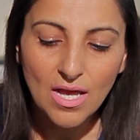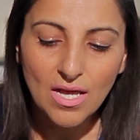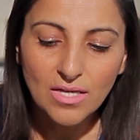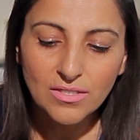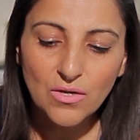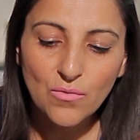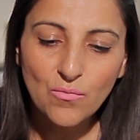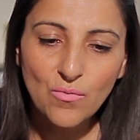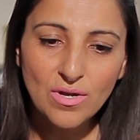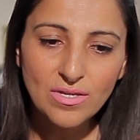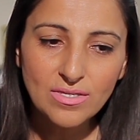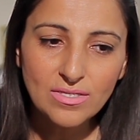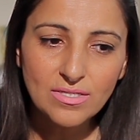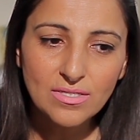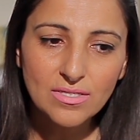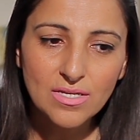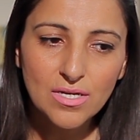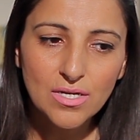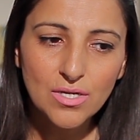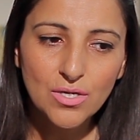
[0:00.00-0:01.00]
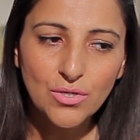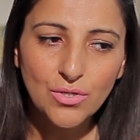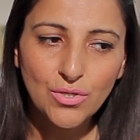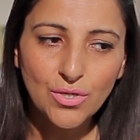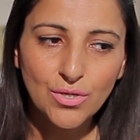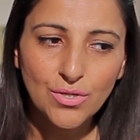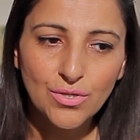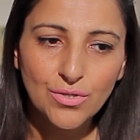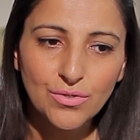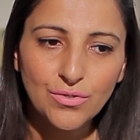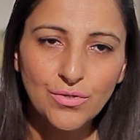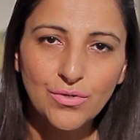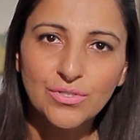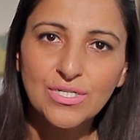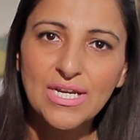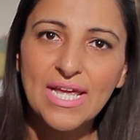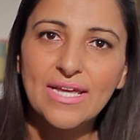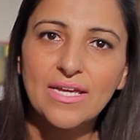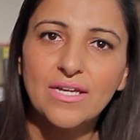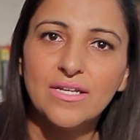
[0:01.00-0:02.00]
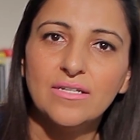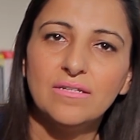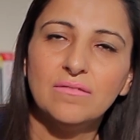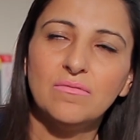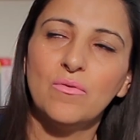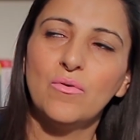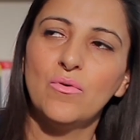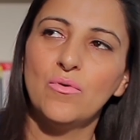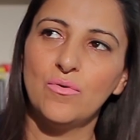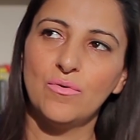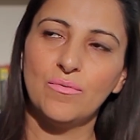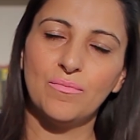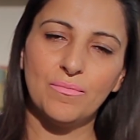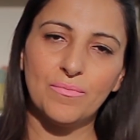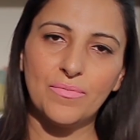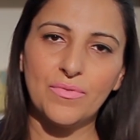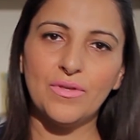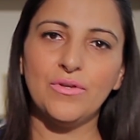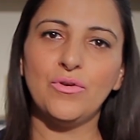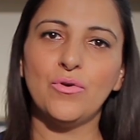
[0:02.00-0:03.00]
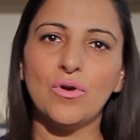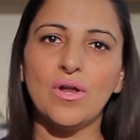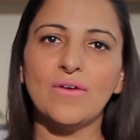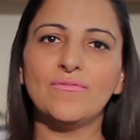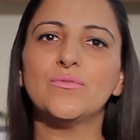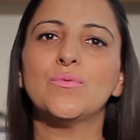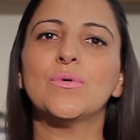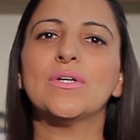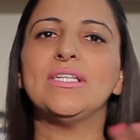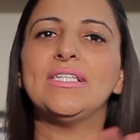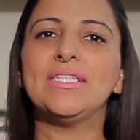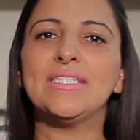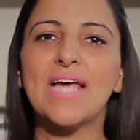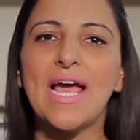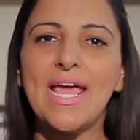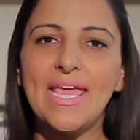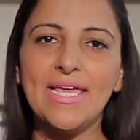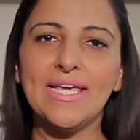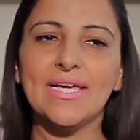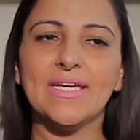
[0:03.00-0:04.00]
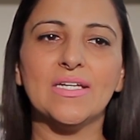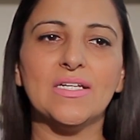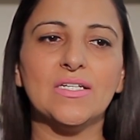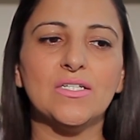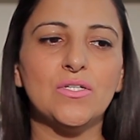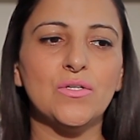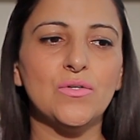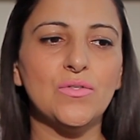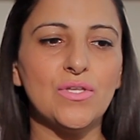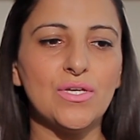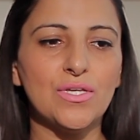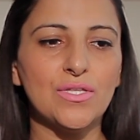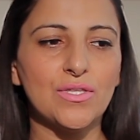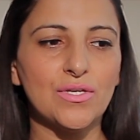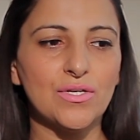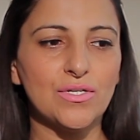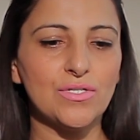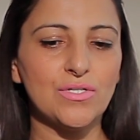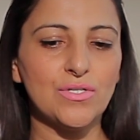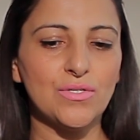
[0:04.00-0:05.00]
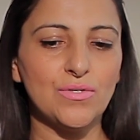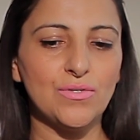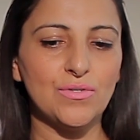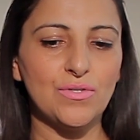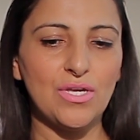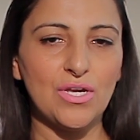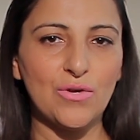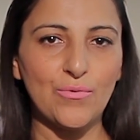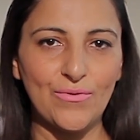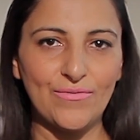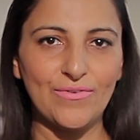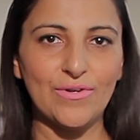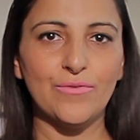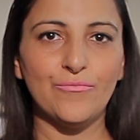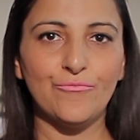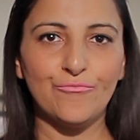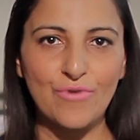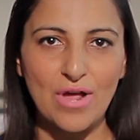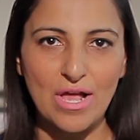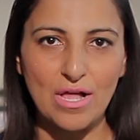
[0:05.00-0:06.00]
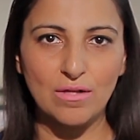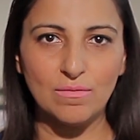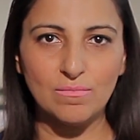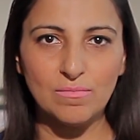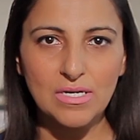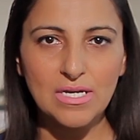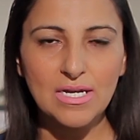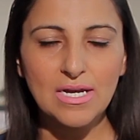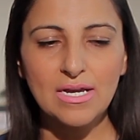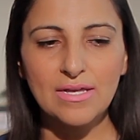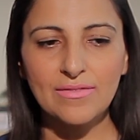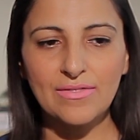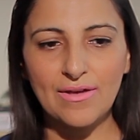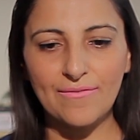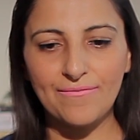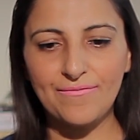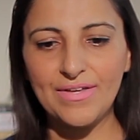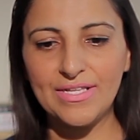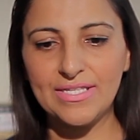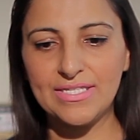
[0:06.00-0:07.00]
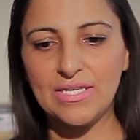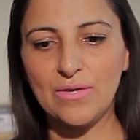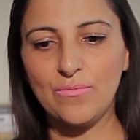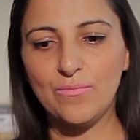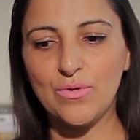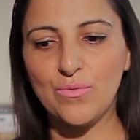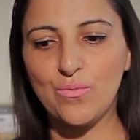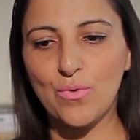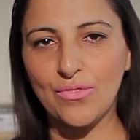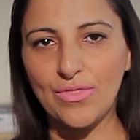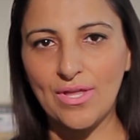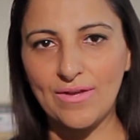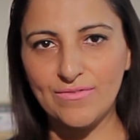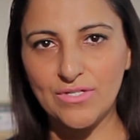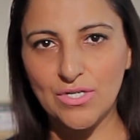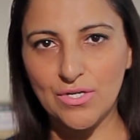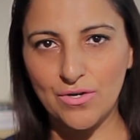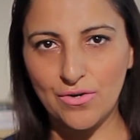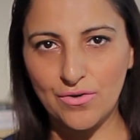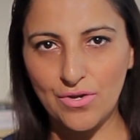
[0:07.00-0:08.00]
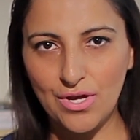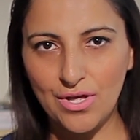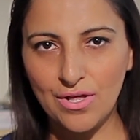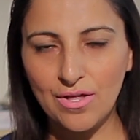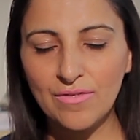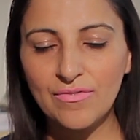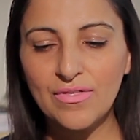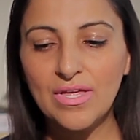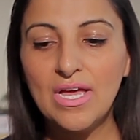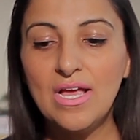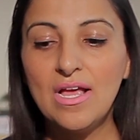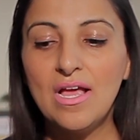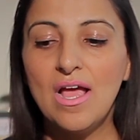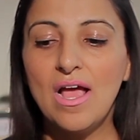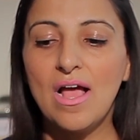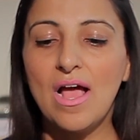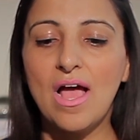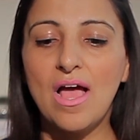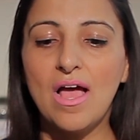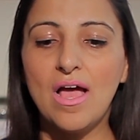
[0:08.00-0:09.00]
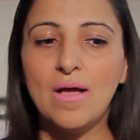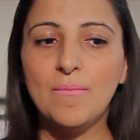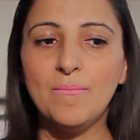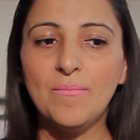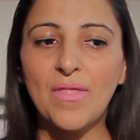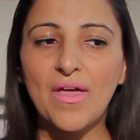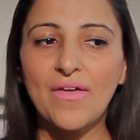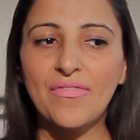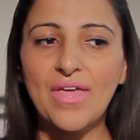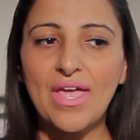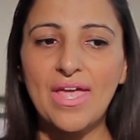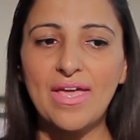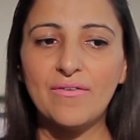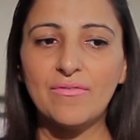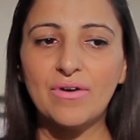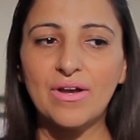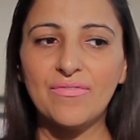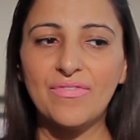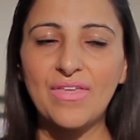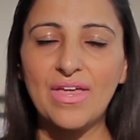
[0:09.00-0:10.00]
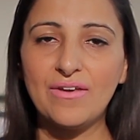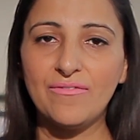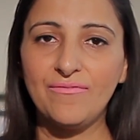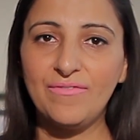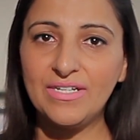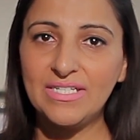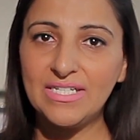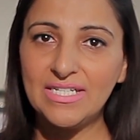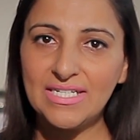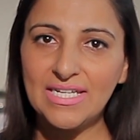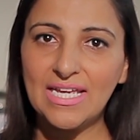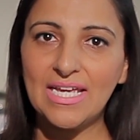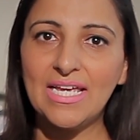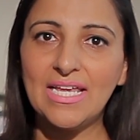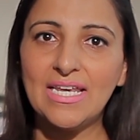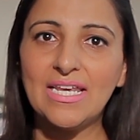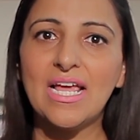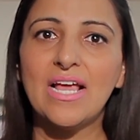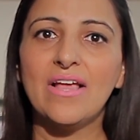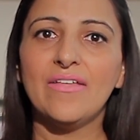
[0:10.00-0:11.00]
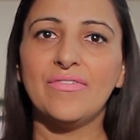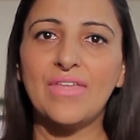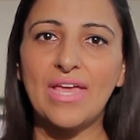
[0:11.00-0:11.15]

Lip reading: So once you're taken, or your loved one is taken to the equivalent realm that fits in with what they've done on earth, they're then fitted in.